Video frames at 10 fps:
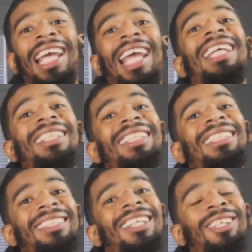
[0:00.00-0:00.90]
in
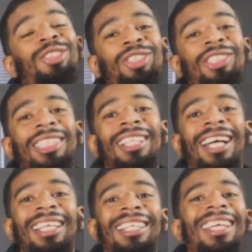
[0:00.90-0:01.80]
this country,
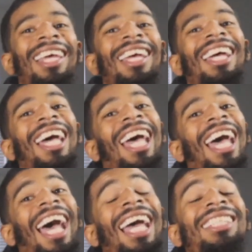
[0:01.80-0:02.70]
like,
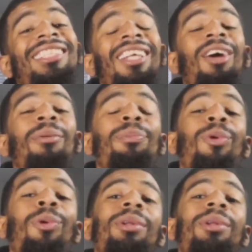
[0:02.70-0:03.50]
at some point